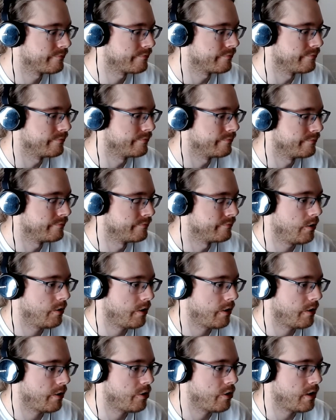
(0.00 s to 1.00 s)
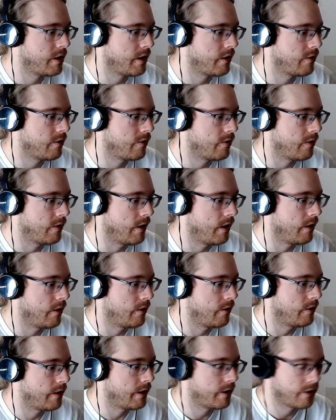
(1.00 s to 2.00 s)
It's like she gets it
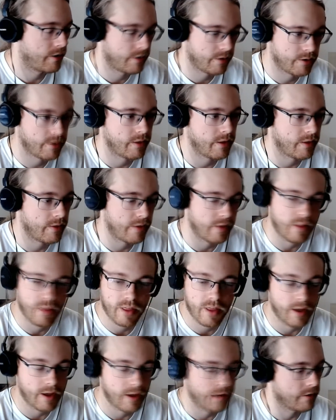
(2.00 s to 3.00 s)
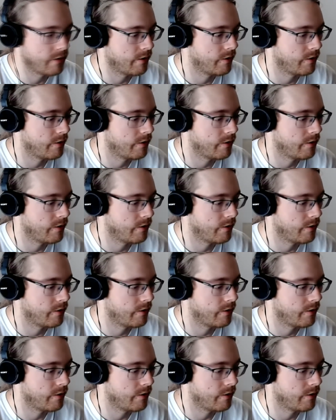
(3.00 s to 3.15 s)
now. Like, that's the thing.